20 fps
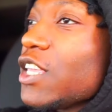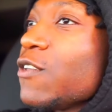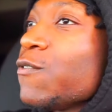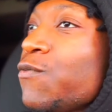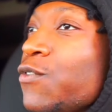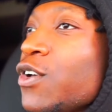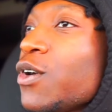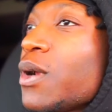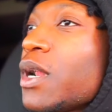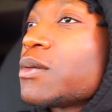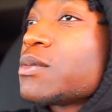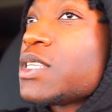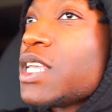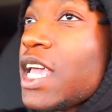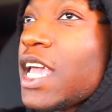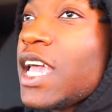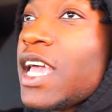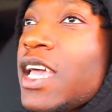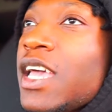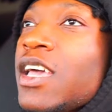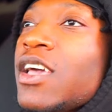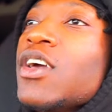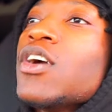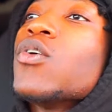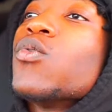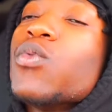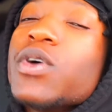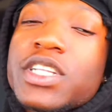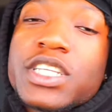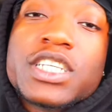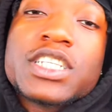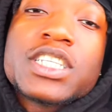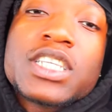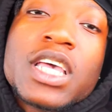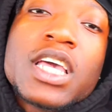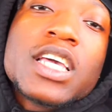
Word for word: you feel what I'm saying? Which is